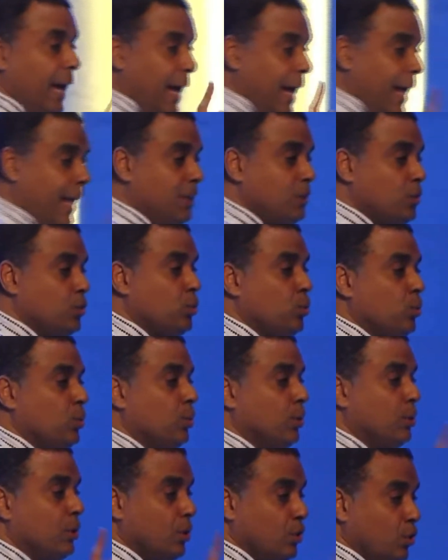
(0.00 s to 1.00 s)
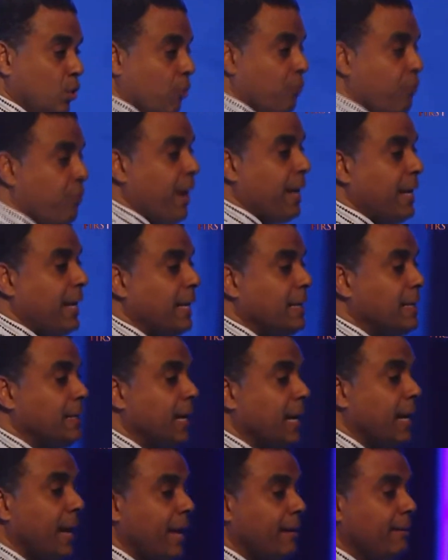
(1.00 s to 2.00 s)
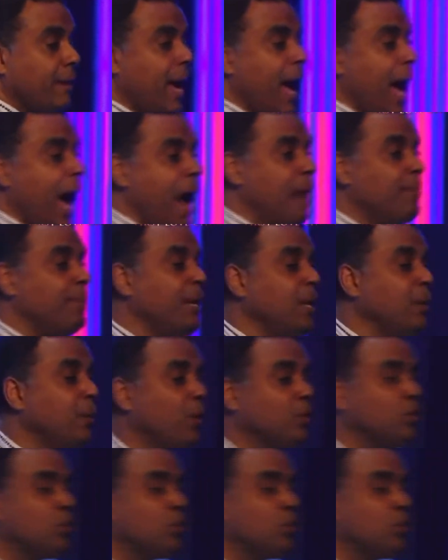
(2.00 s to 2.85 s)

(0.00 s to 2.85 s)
into your financial life. How many want